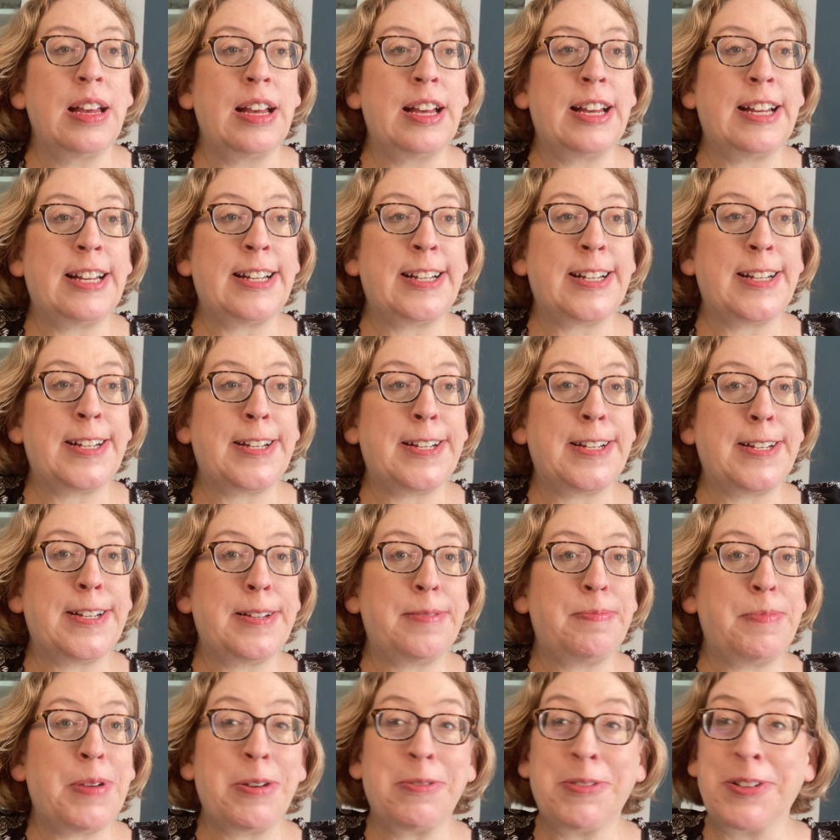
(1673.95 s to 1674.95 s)

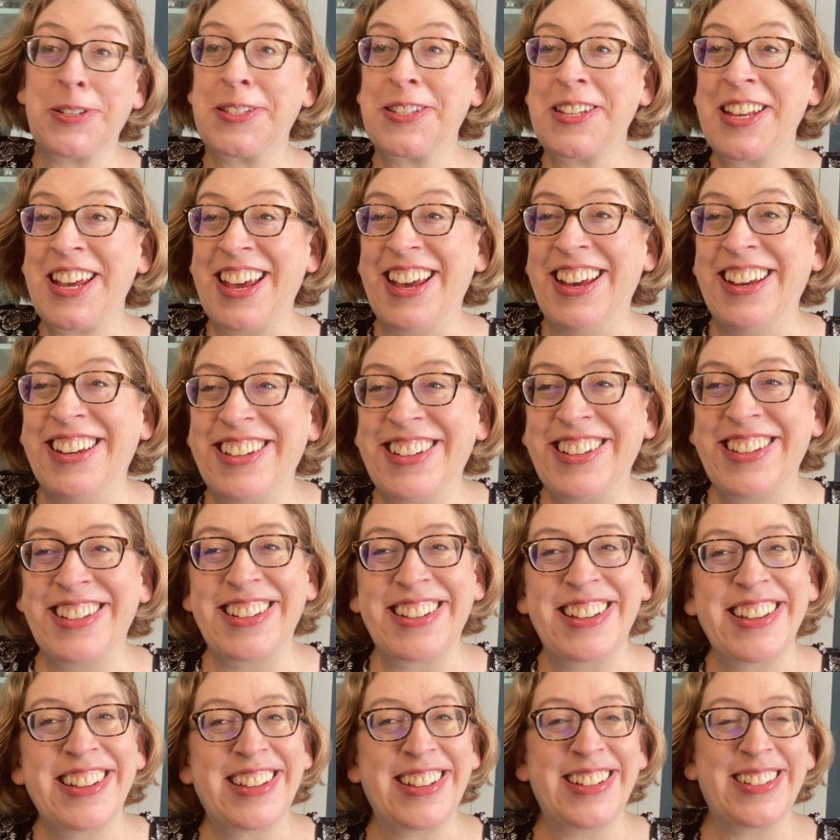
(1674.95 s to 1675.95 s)
but we'll see,
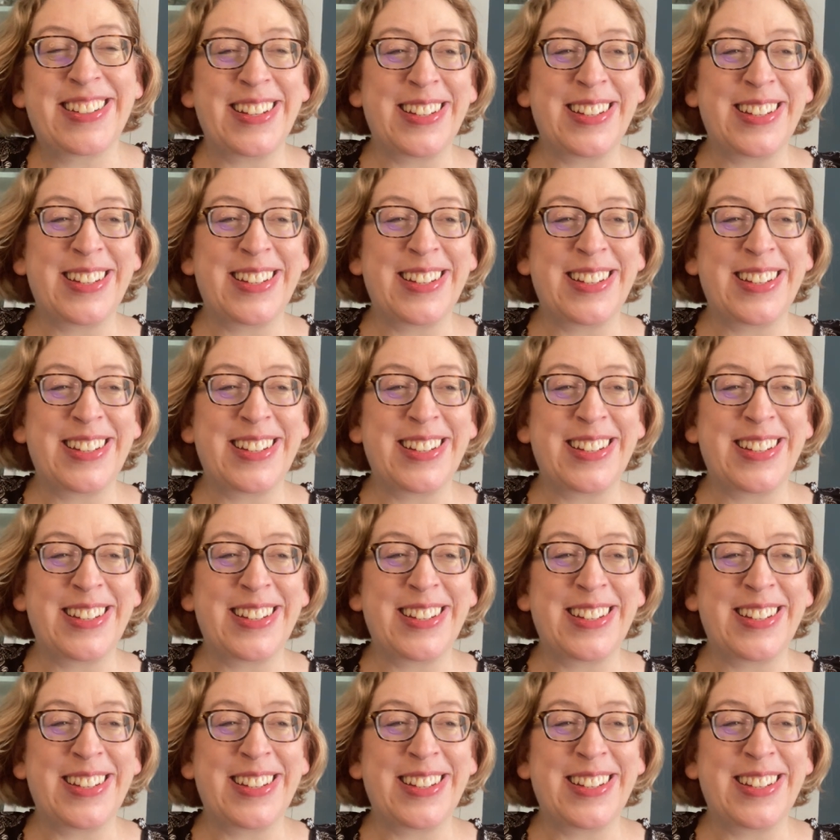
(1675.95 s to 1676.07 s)
because